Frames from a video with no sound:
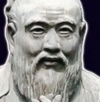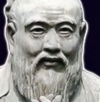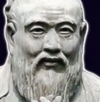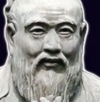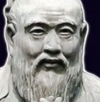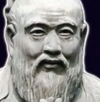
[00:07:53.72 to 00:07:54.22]

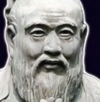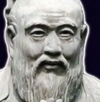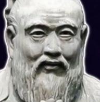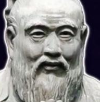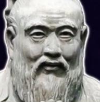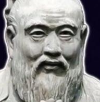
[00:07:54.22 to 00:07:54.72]

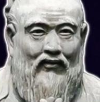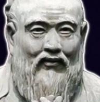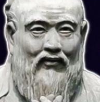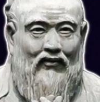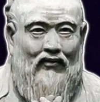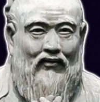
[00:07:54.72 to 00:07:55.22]

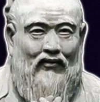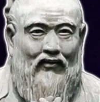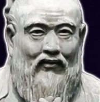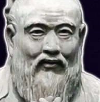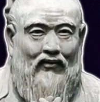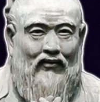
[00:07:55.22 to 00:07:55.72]

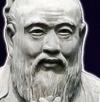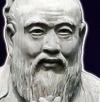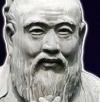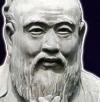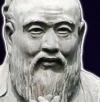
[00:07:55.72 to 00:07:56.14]
[no speech]